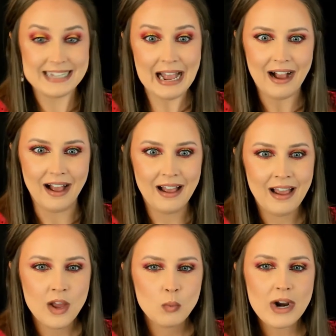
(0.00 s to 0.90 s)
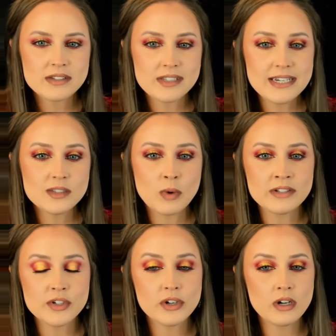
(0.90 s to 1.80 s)
Yeah. Whereas these
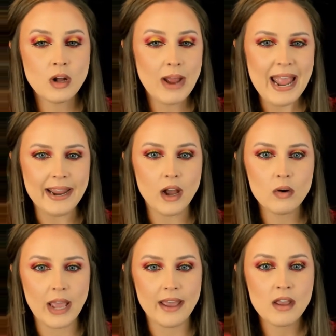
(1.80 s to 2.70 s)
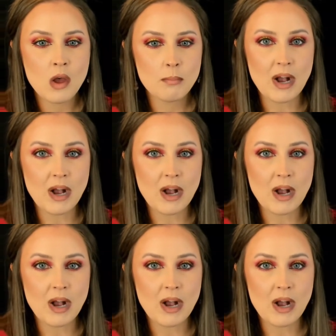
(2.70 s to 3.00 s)
ones, you're going to know, hey, okay,